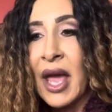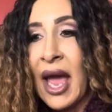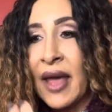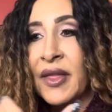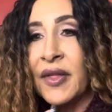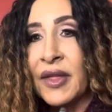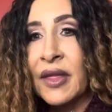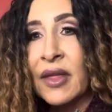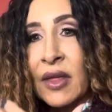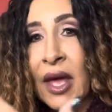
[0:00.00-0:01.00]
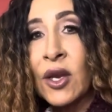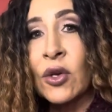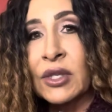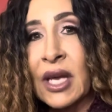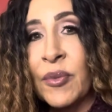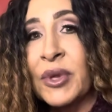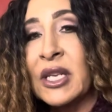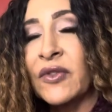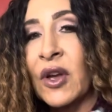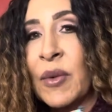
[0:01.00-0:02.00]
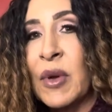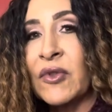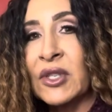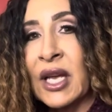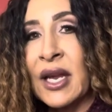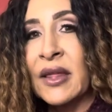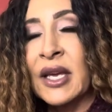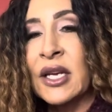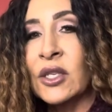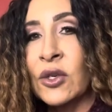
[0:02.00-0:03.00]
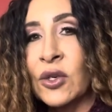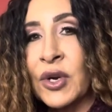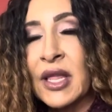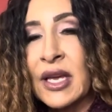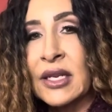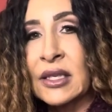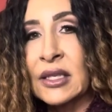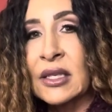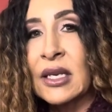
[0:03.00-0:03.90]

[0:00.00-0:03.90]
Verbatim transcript: And then you'll say, please forgive me for saying this or doing this,